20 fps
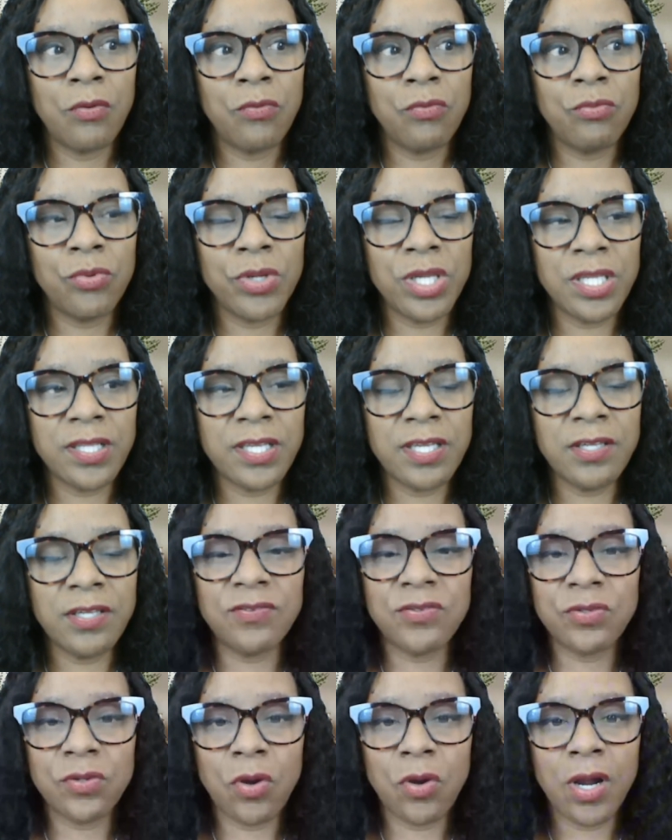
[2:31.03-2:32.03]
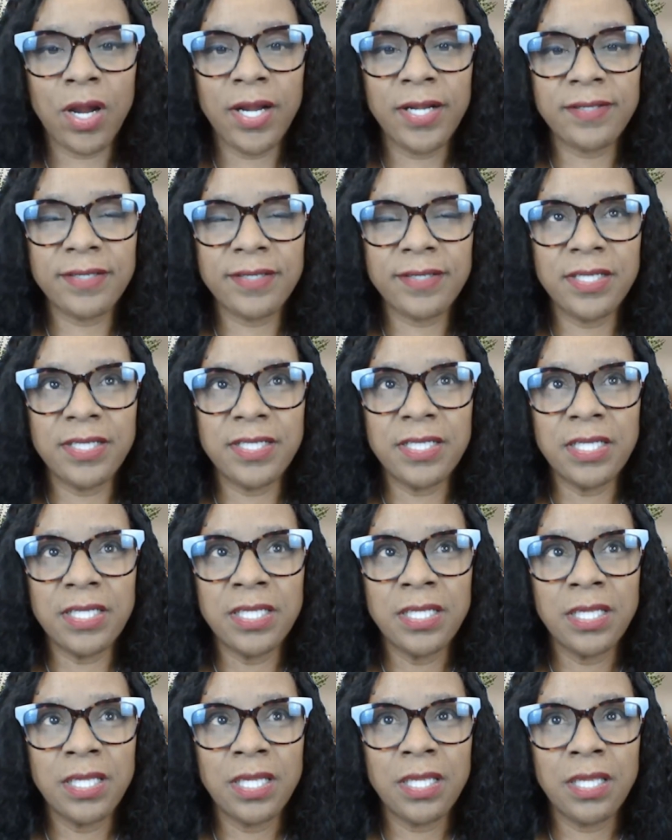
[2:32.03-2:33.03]
really start
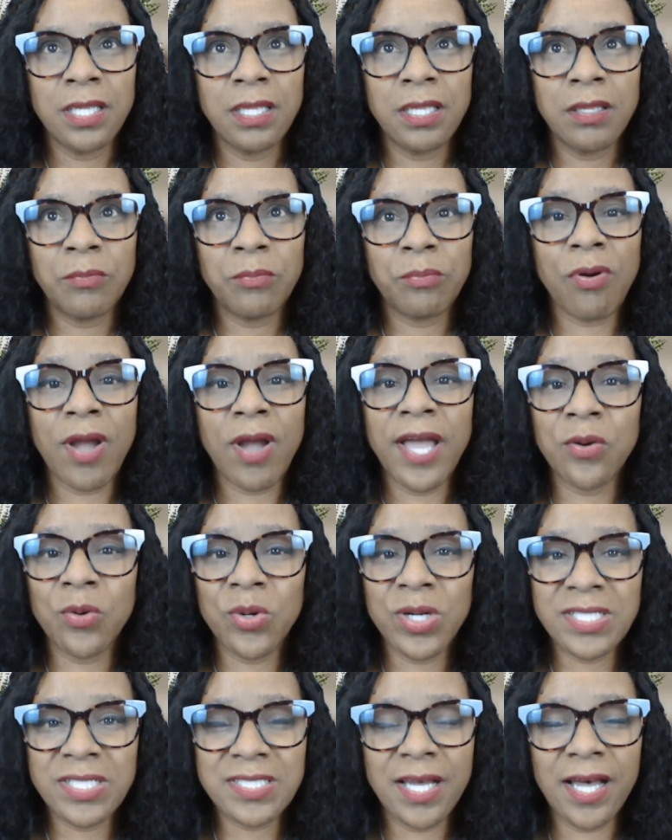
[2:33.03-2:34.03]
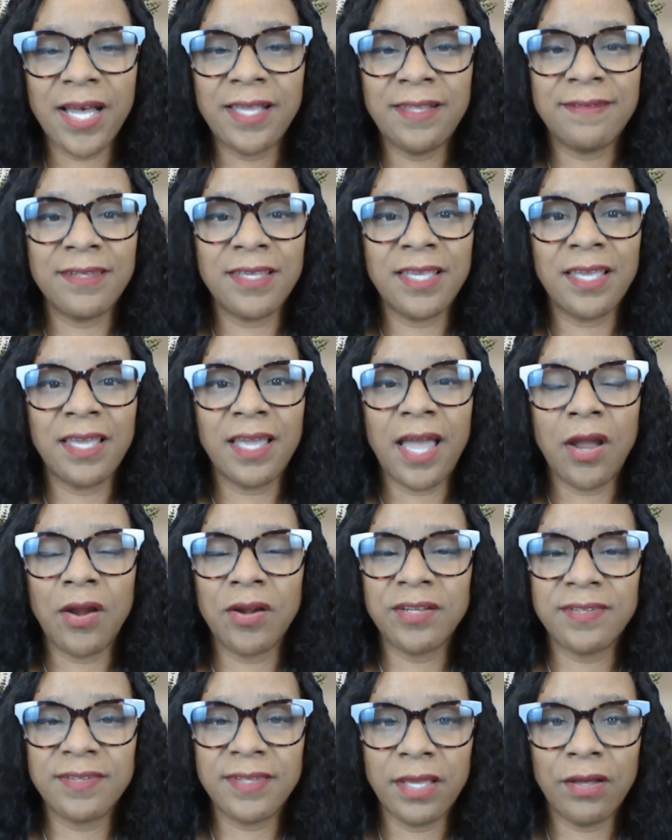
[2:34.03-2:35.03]
prioritizing
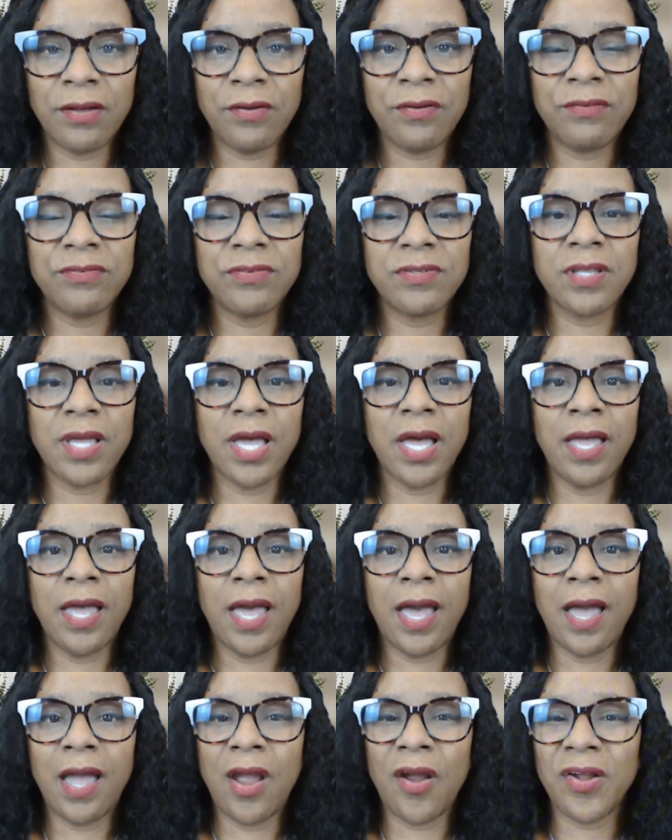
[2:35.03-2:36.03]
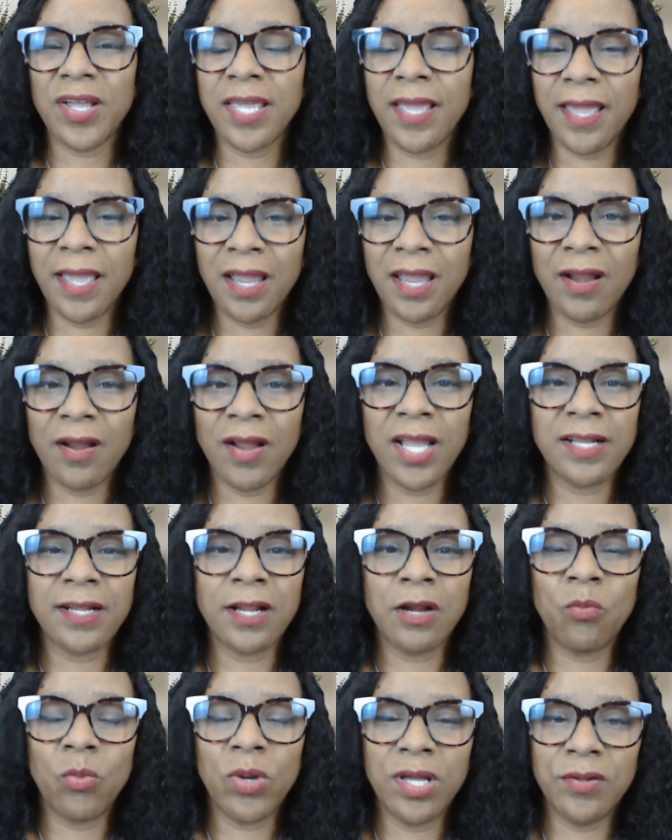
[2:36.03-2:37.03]
ourselves, our care, and
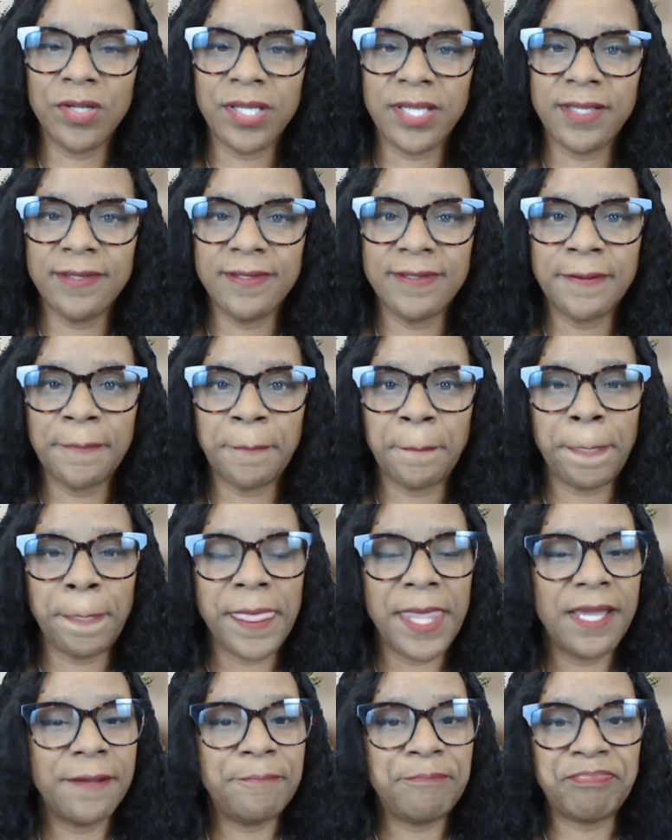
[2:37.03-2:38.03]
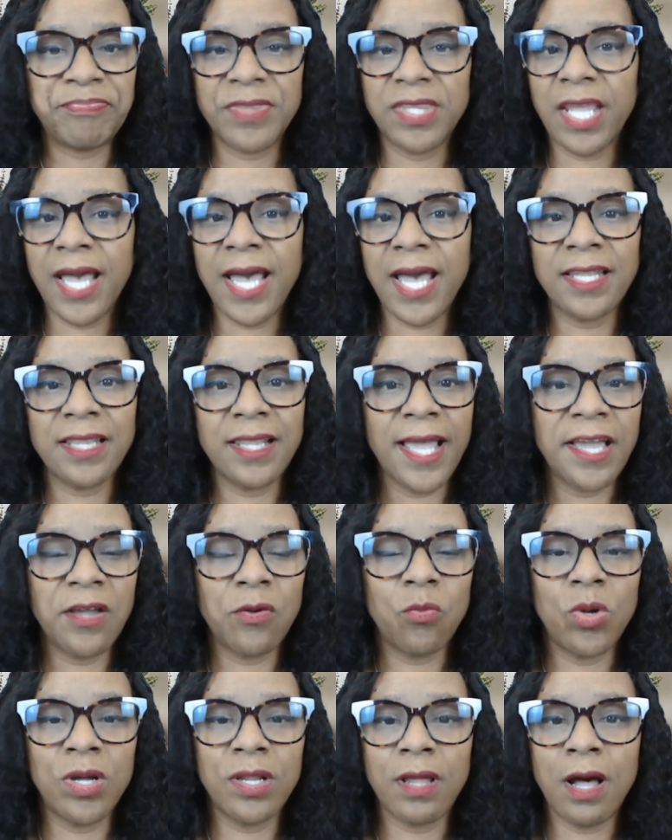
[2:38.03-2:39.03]
our wellness. Not
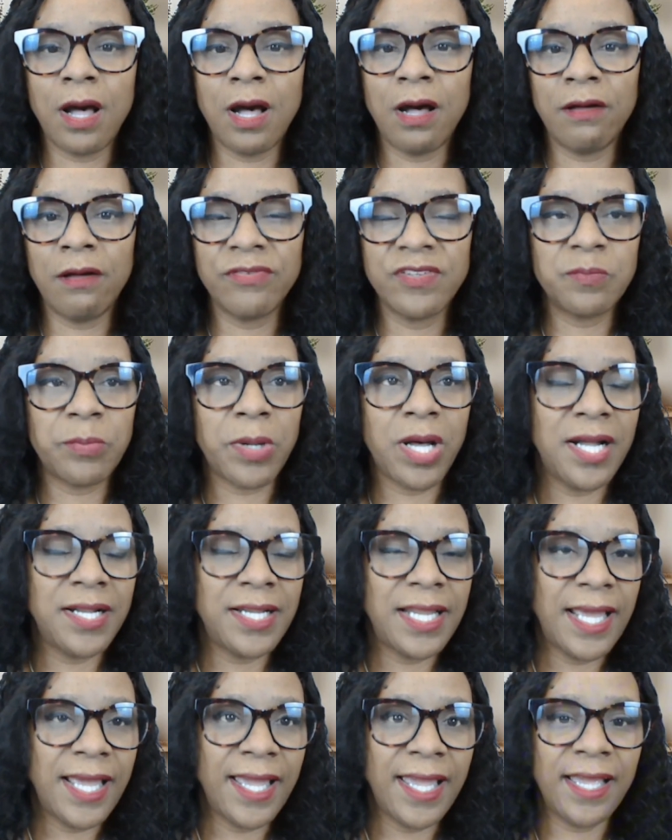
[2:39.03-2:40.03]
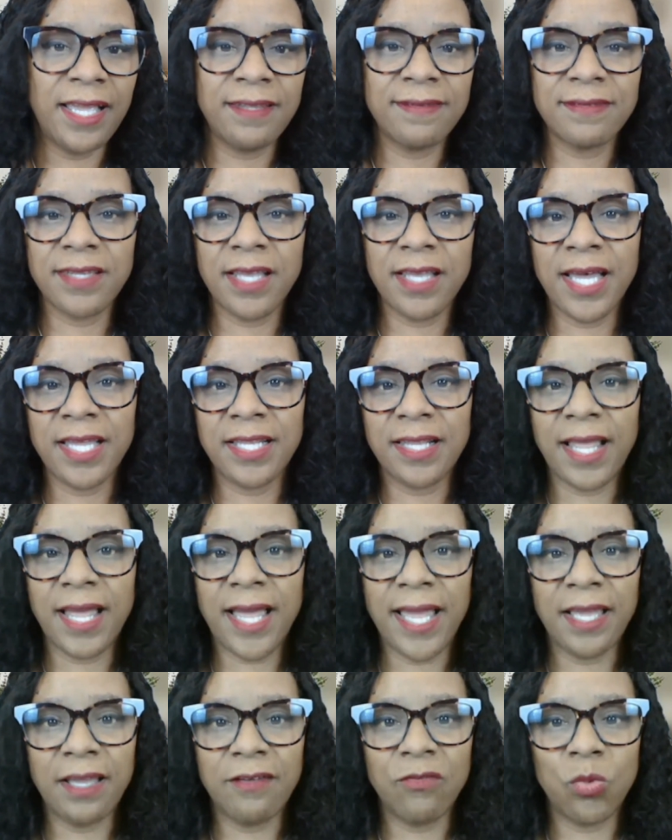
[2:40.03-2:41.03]
like one-off spa days, not
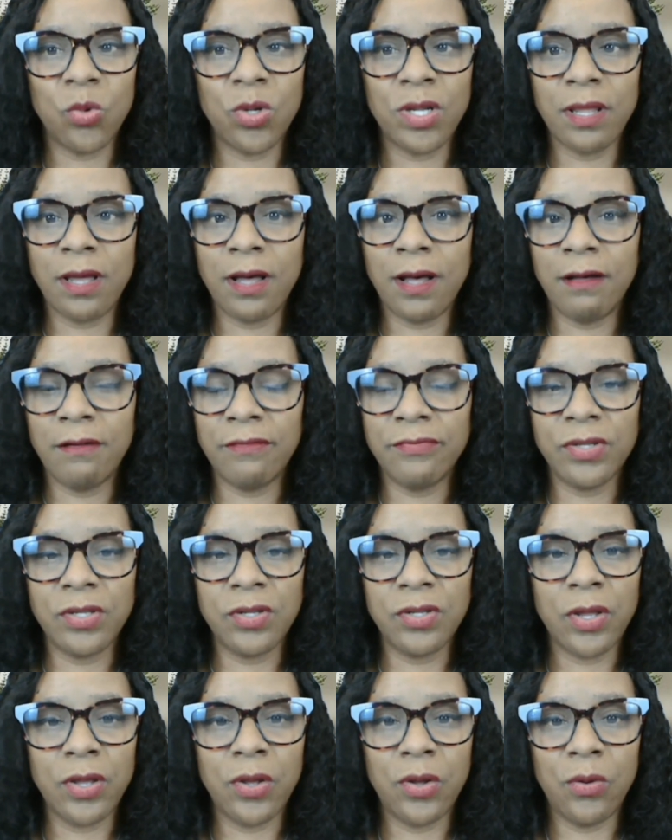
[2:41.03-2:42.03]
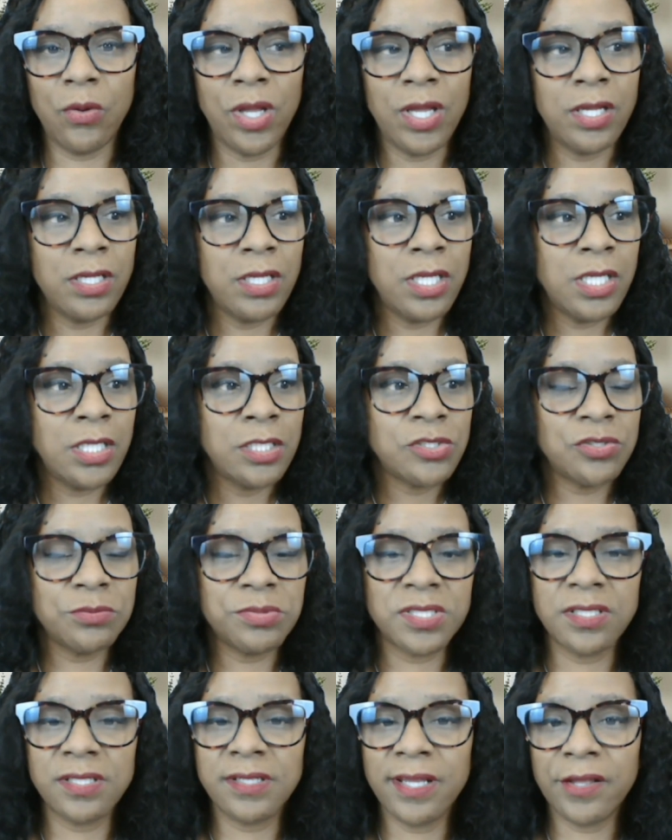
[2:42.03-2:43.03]
like one-off,
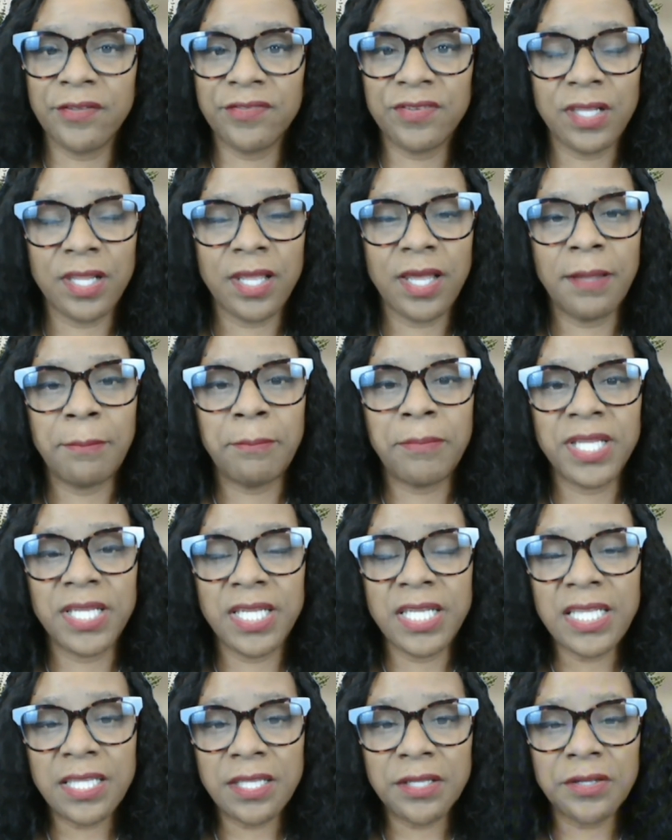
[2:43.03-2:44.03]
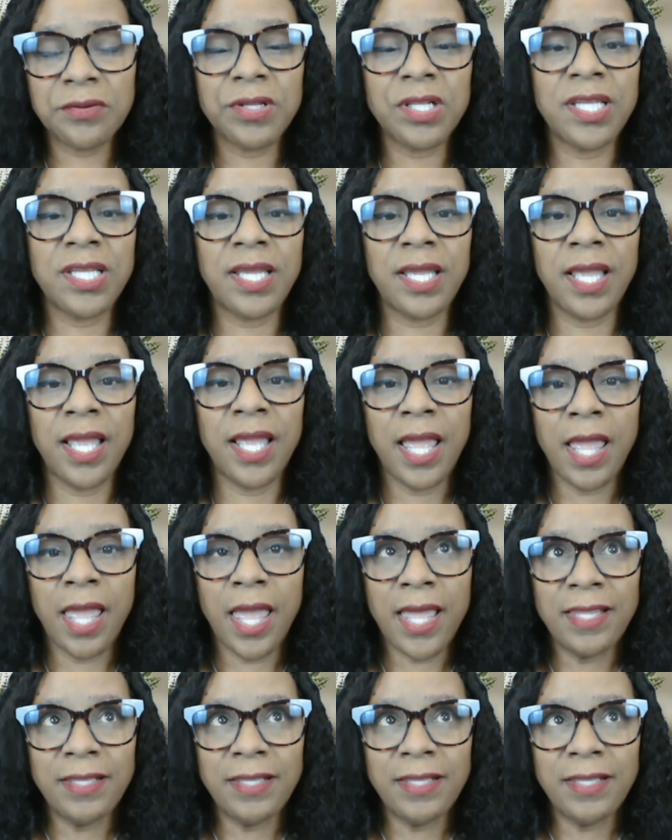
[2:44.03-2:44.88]
trip to the nail salon, but literally